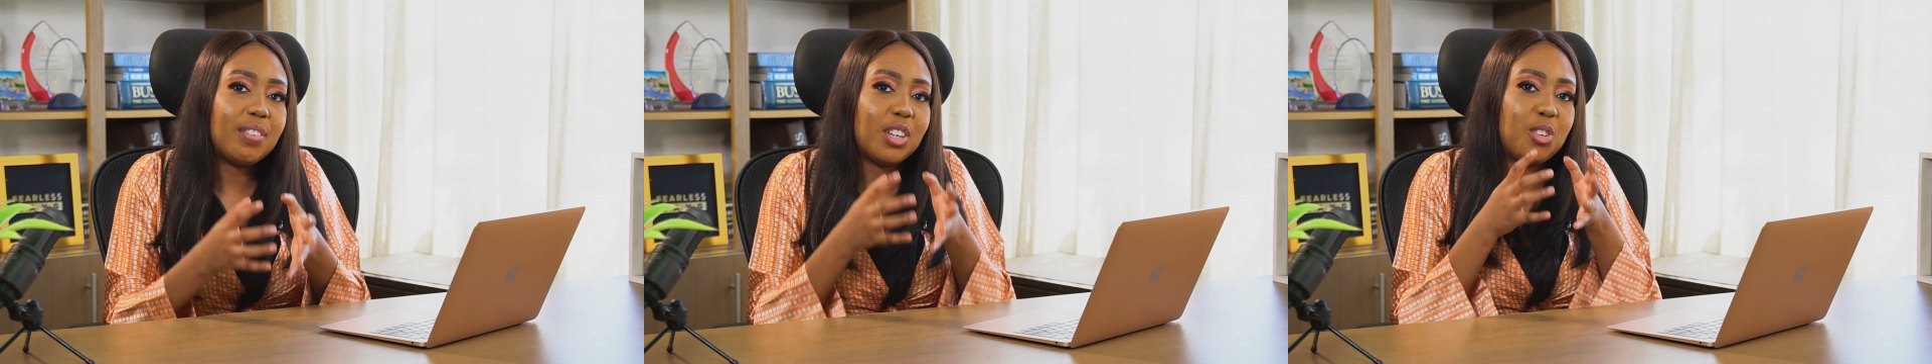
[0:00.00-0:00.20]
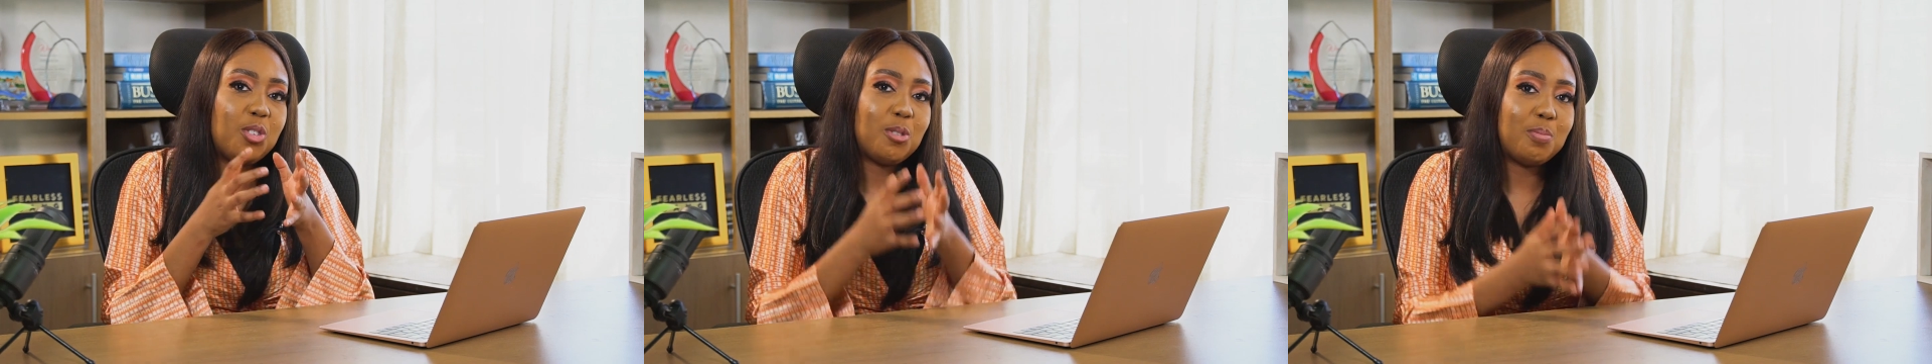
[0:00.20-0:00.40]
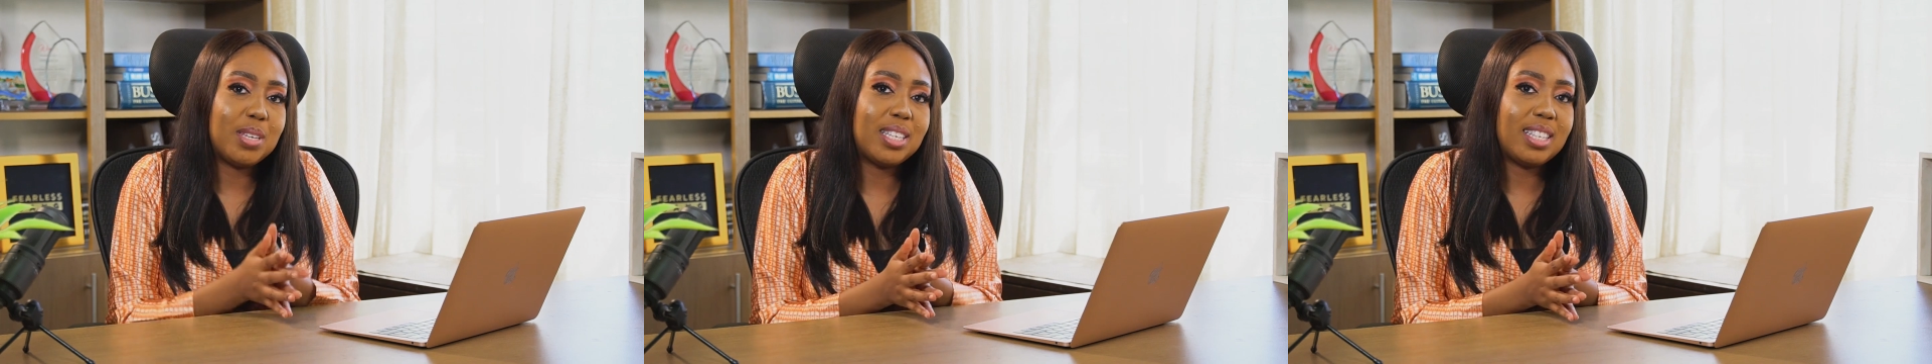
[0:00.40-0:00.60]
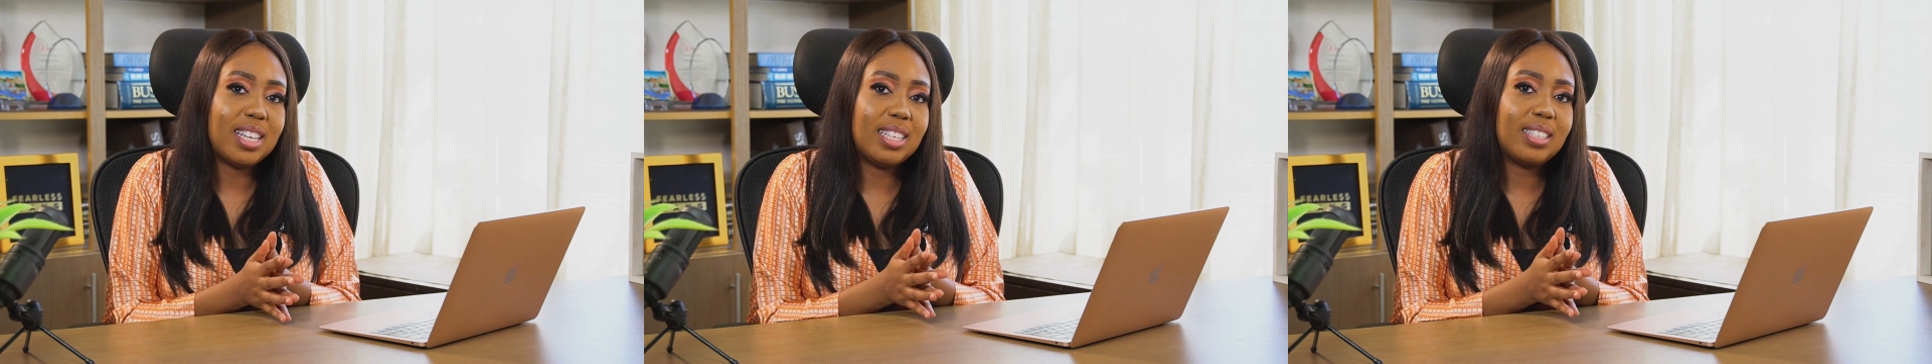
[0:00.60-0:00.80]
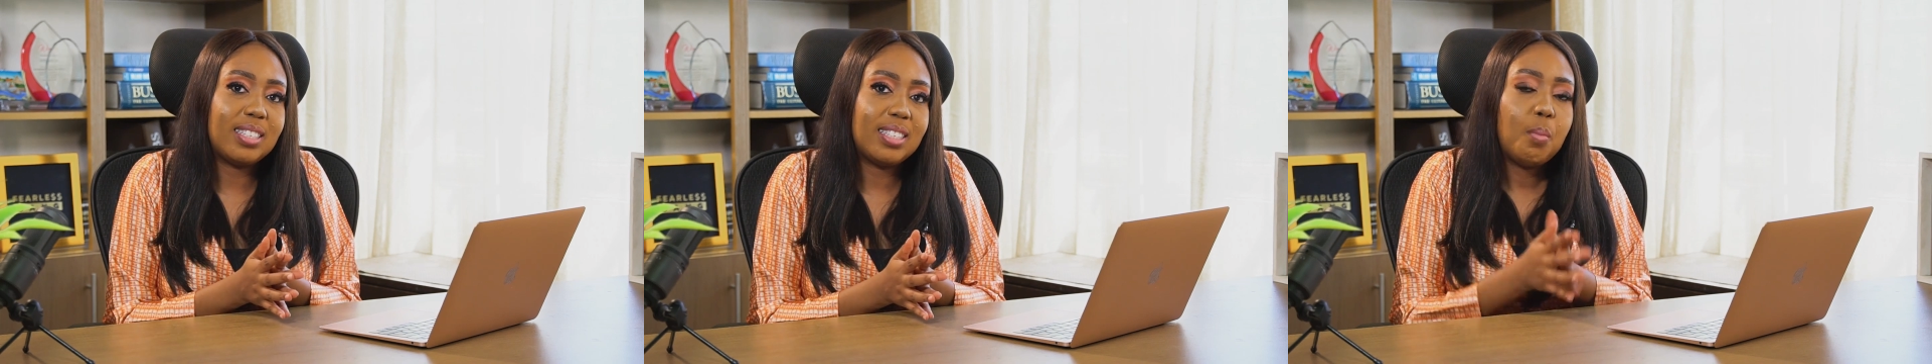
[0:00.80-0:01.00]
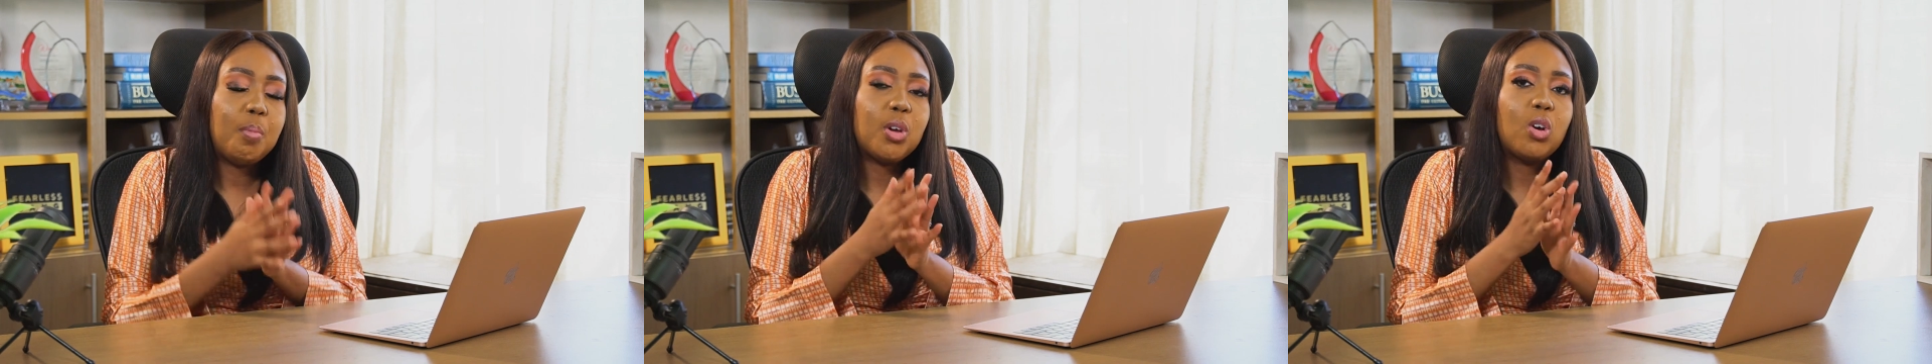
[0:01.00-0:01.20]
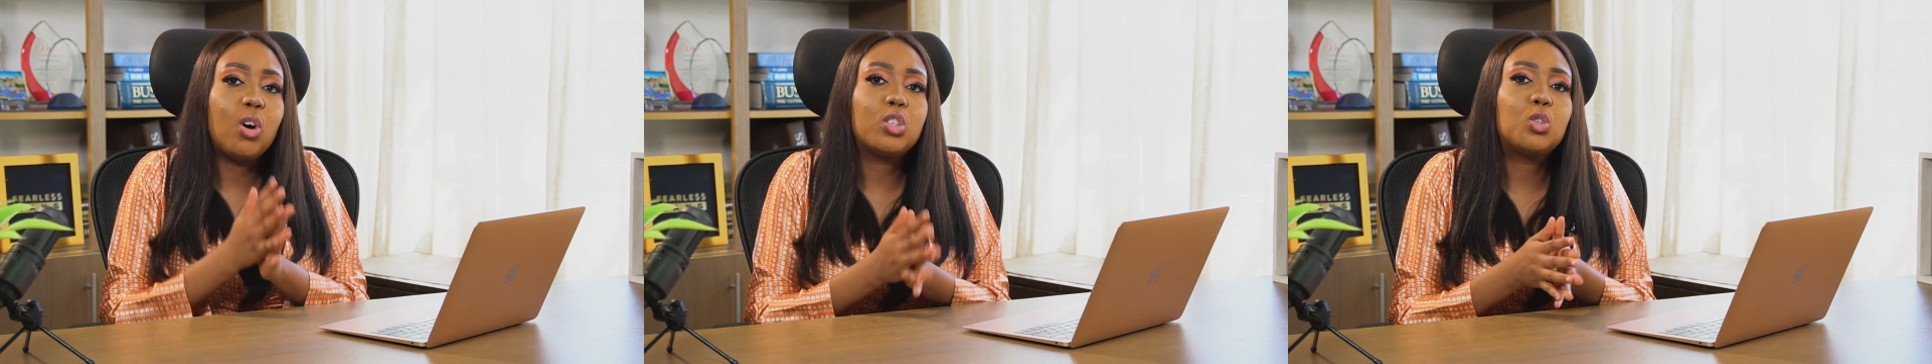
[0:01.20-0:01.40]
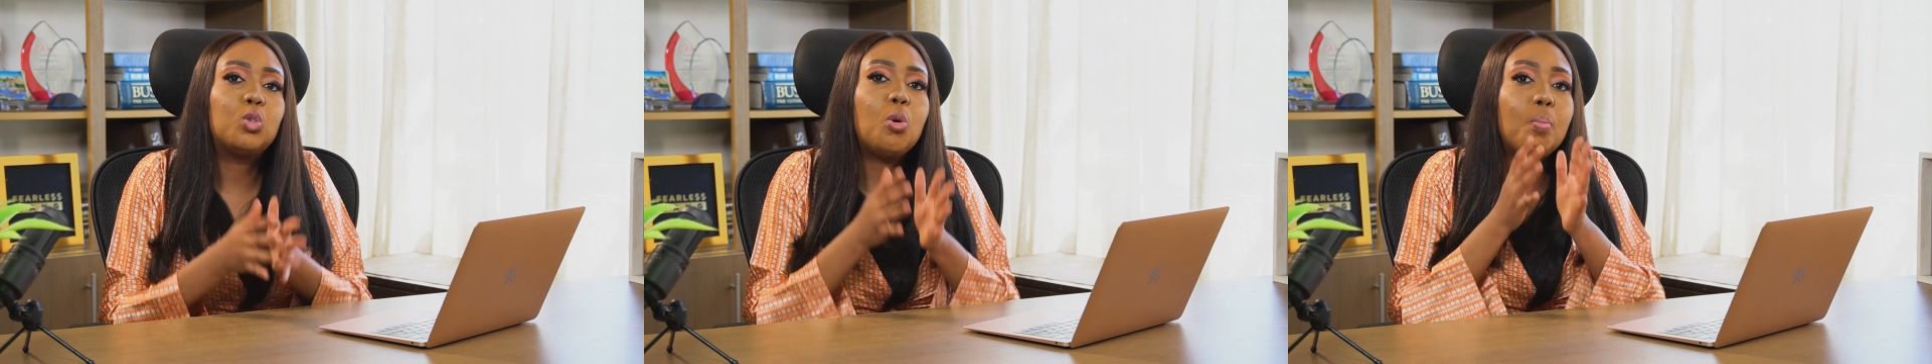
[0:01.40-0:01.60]
in your business?
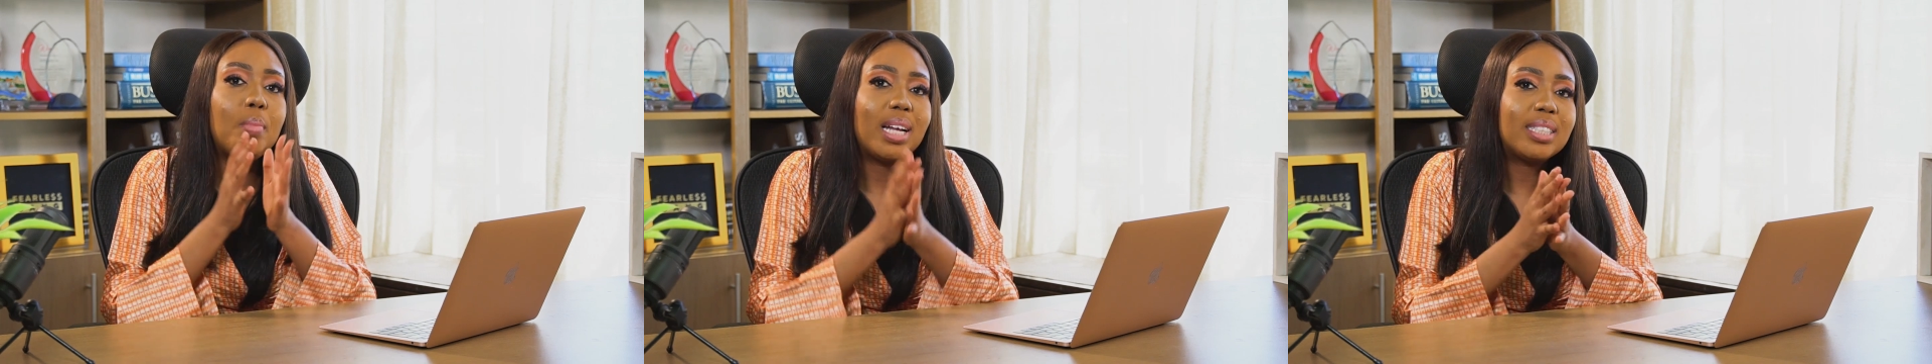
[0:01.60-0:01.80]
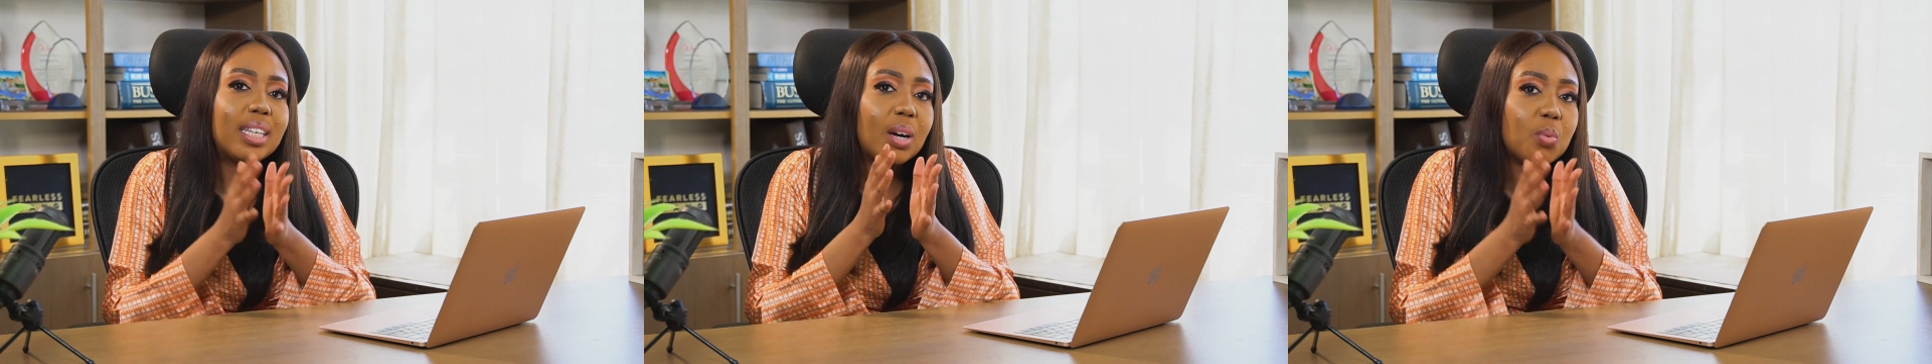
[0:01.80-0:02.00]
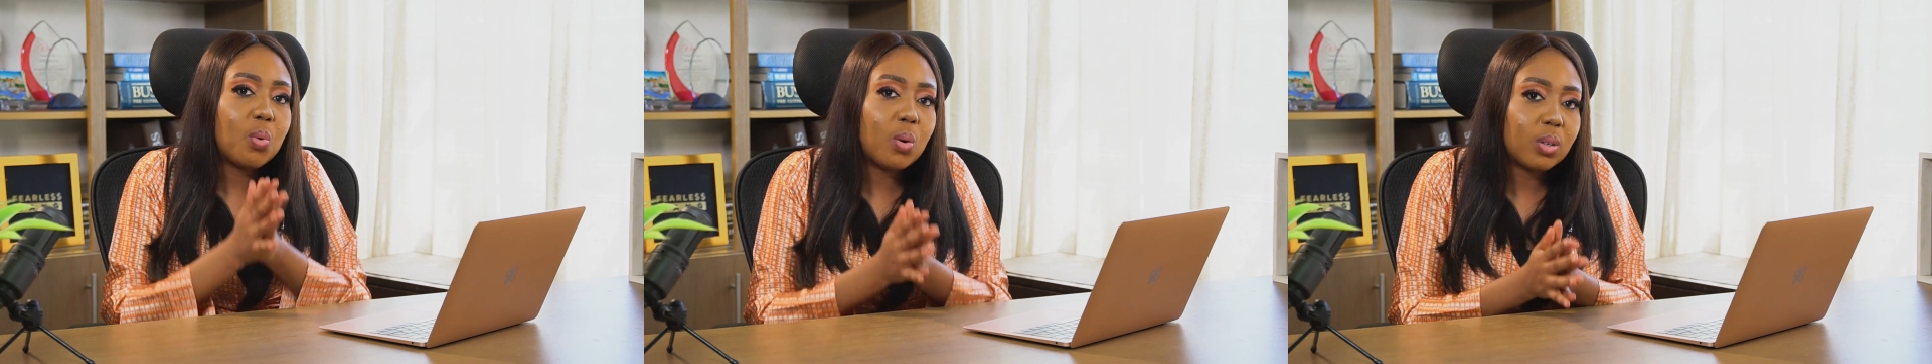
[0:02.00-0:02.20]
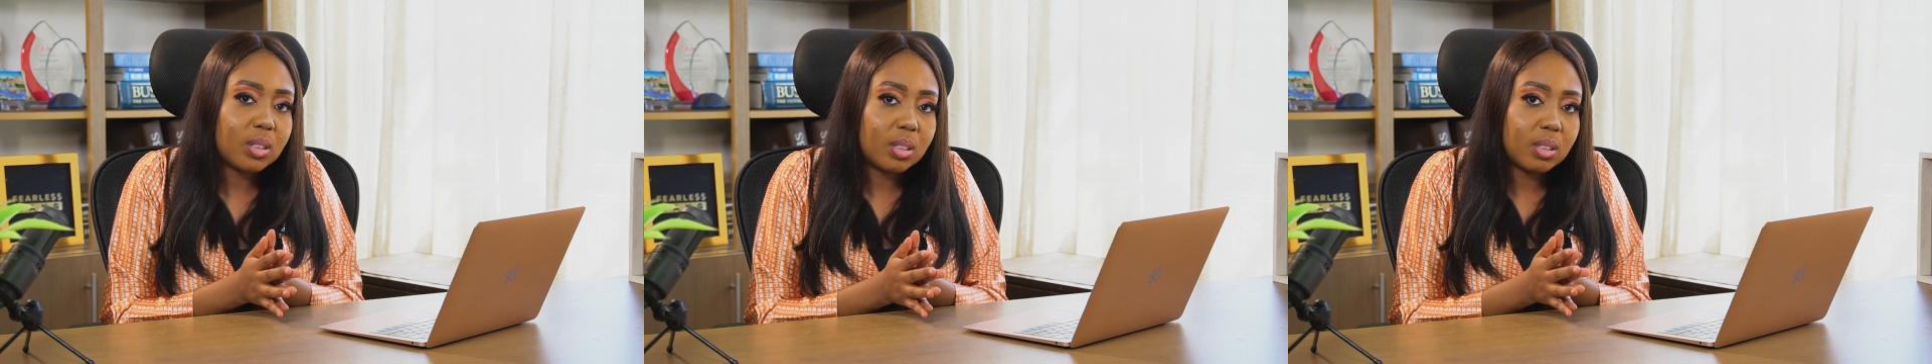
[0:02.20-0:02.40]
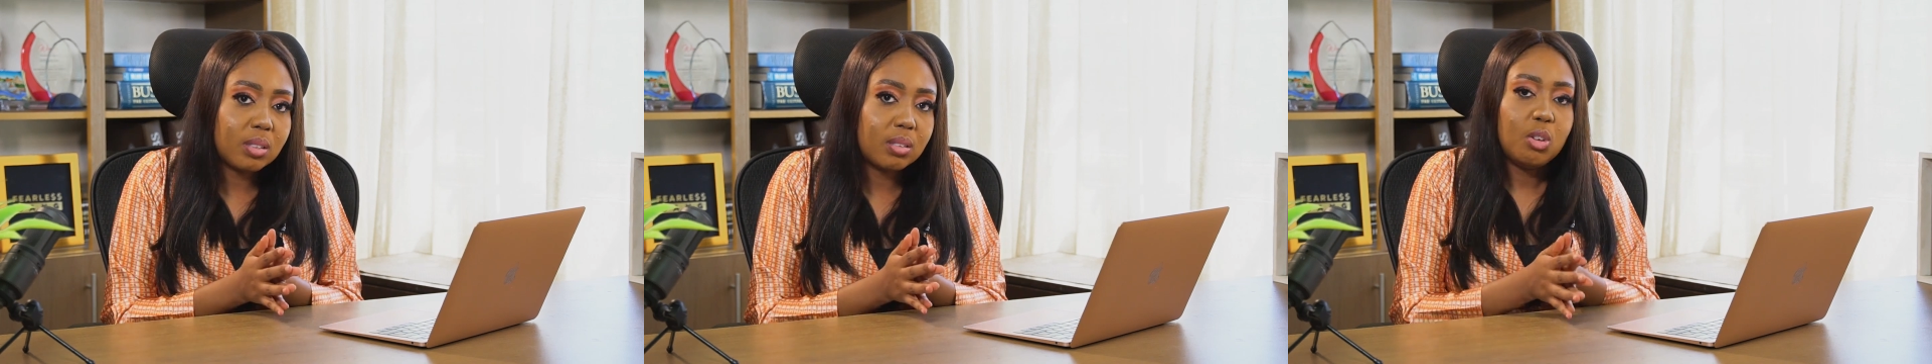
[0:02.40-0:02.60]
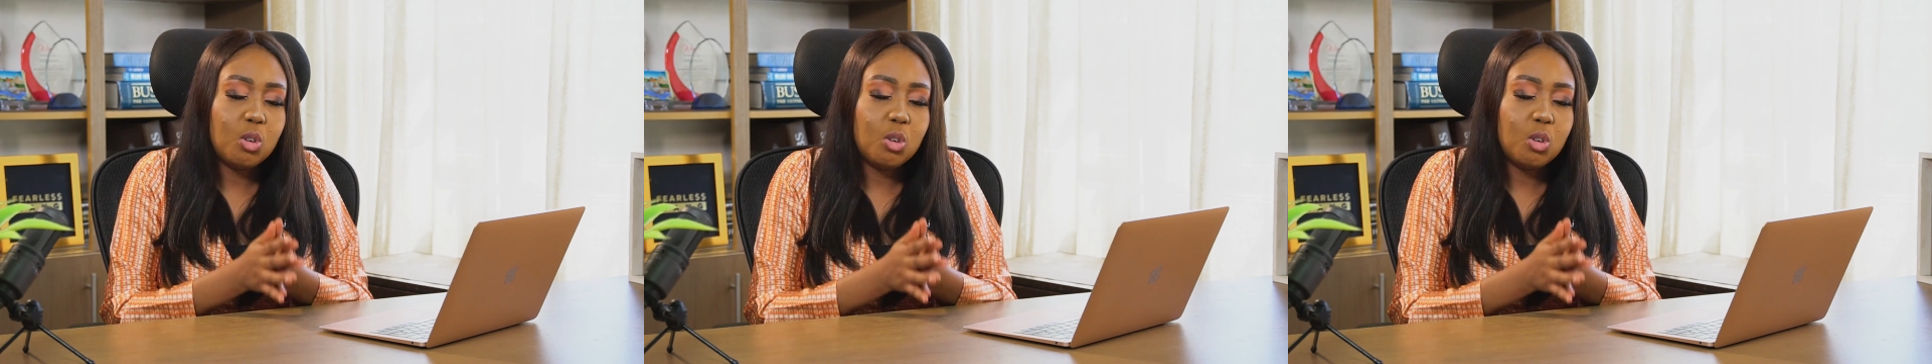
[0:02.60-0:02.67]
Because no matter what,